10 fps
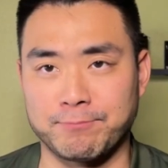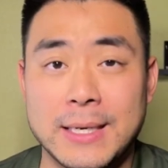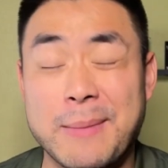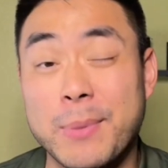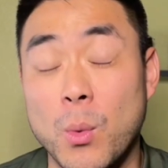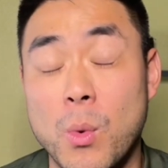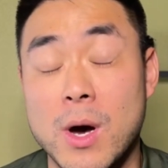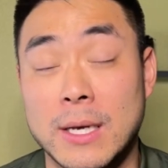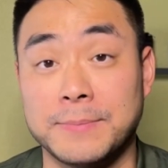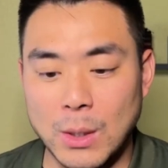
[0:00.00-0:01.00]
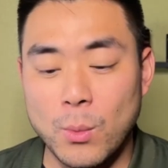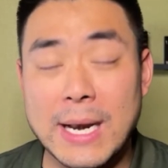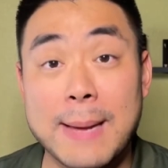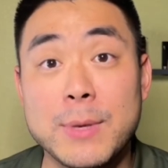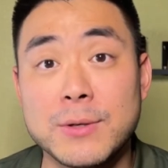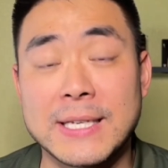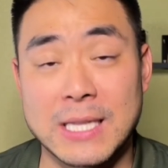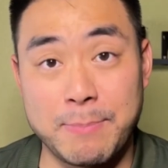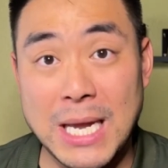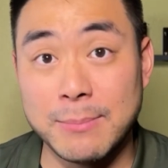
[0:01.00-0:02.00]
Number one, when I'm using
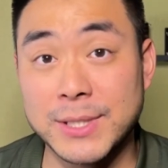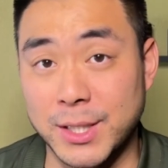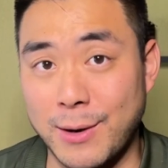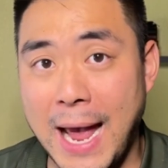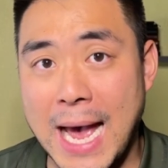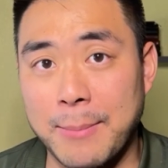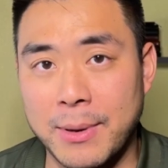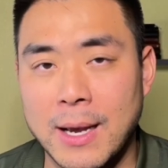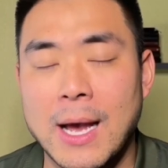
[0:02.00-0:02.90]
the Pimsleur app,